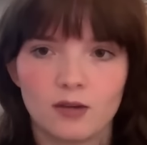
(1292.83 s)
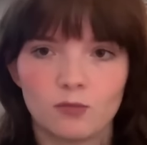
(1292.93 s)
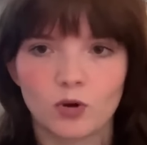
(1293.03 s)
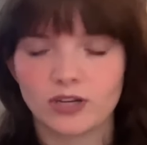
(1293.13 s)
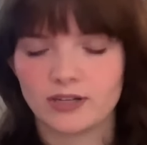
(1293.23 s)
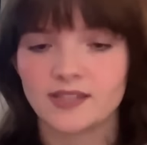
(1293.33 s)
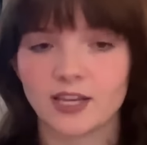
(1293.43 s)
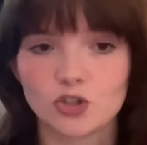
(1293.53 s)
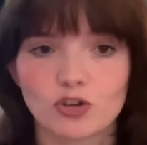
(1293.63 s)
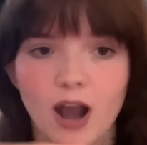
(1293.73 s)
And what it is, they
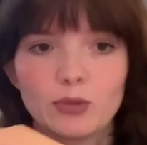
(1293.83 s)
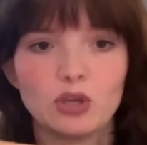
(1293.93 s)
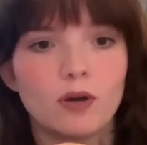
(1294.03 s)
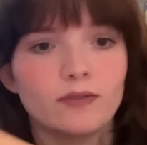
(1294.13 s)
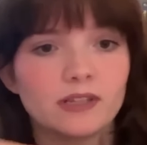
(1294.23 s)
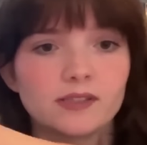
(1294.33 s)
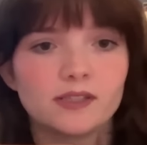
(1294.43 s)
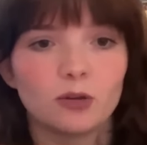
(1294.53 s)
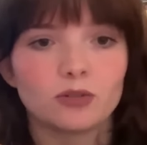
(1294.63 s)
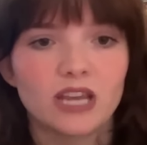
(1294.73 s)
strap you on this
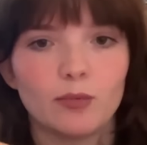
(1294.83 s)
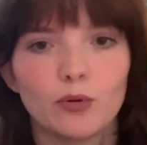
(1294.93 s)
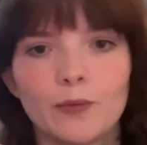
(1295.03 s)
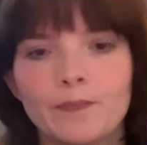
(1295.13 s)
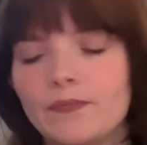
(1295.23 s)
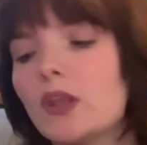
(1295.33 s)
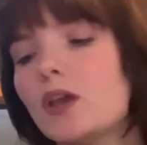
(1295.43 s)
tilt table,